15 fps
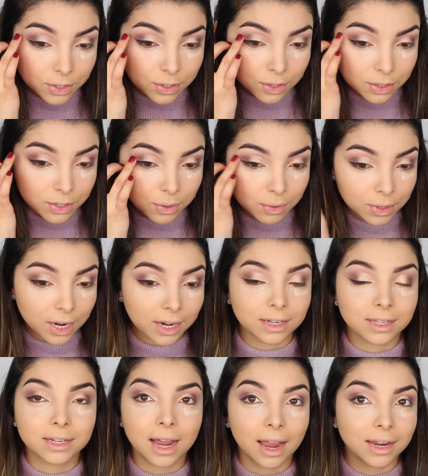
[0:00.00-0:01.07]
To do like a
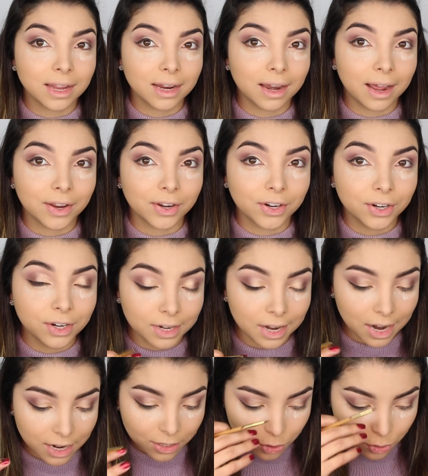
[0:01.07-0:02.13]
tiny liner,
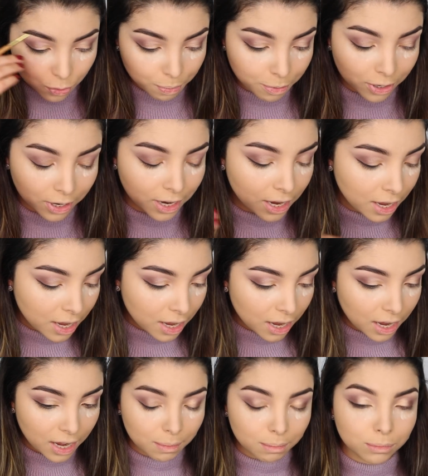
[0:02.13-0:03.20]
not a super
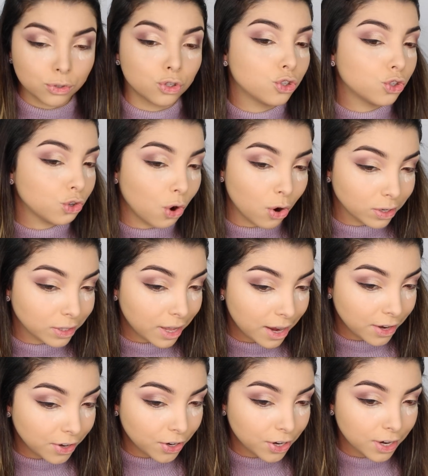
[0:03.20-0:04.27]
strong
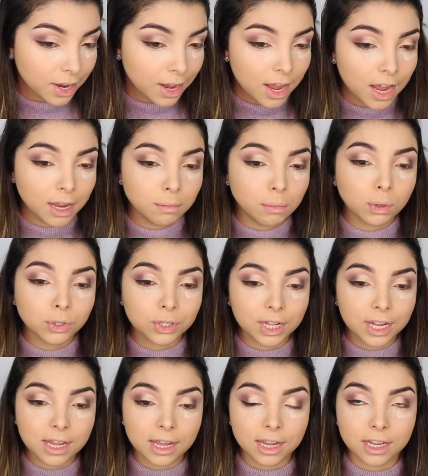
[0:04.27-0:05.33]
liner. It
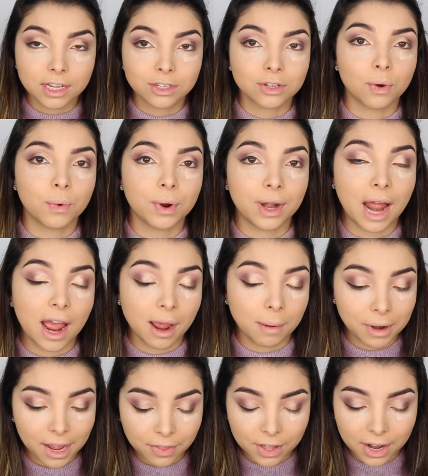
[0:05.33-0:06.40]
mostly is so when I
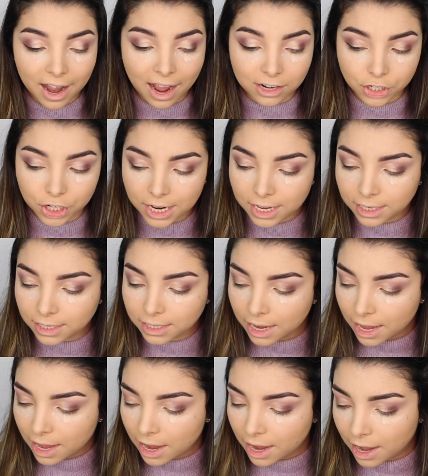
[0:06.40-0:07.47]
apply the lashes,
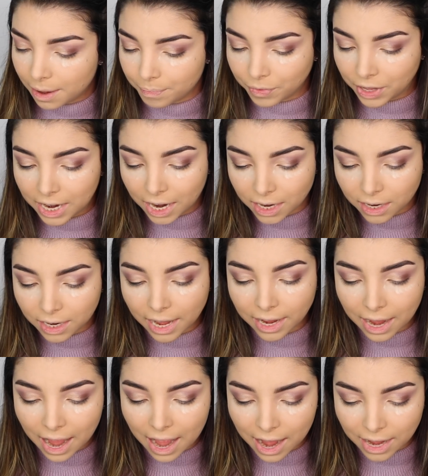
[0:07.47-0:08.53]
it kind of like
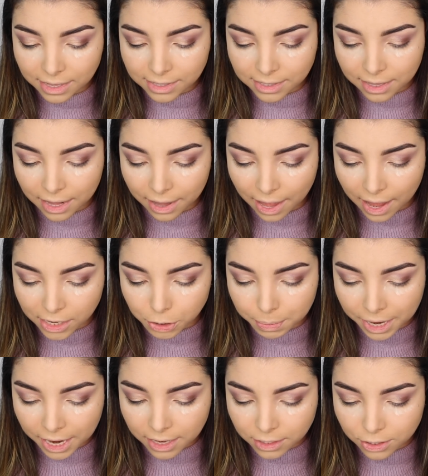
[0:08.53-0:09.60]
hides the lash
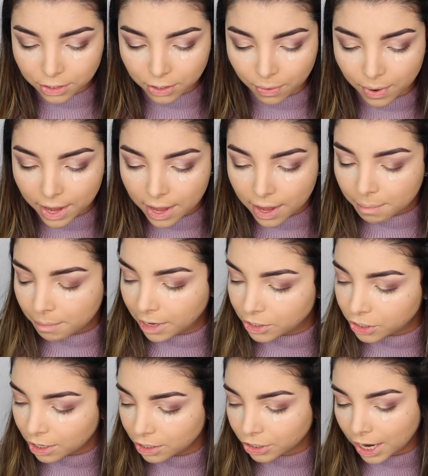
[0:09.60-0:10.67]
band, so make
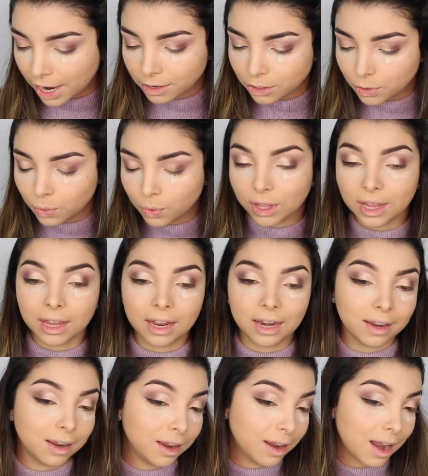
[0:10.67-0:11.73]
sure you try to do
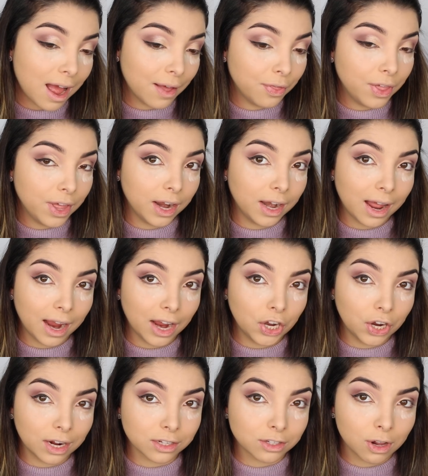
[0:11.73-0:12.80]
the
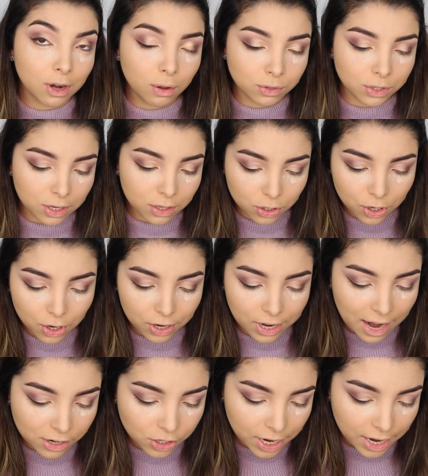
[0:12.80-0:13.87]
liner as close up to your
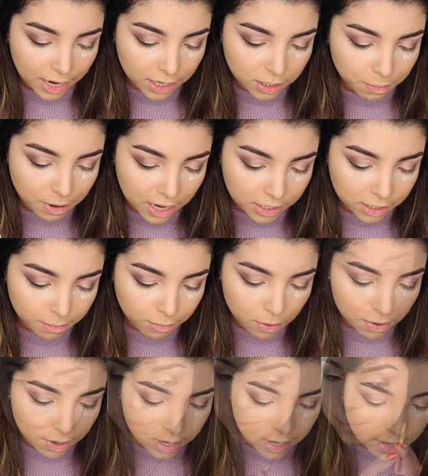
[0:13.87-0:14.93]
lash line as
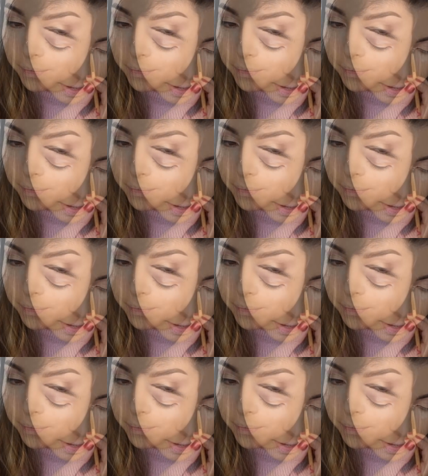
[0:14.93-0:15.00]
possible.